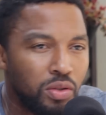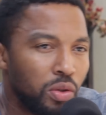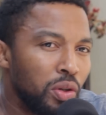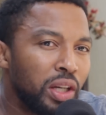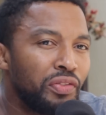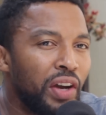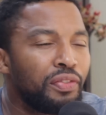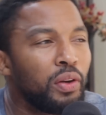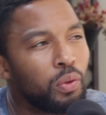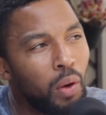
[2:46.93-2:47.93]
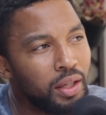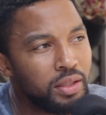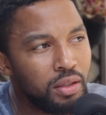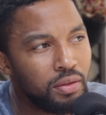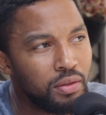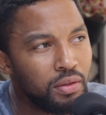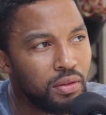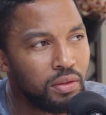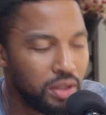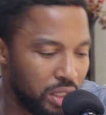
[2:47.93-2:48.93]
So you can fight for equality,
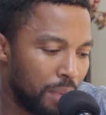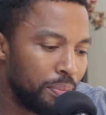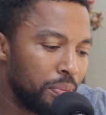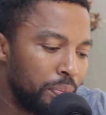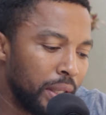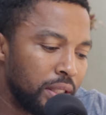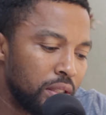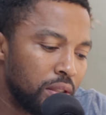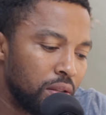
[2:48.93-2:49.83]
sharp, but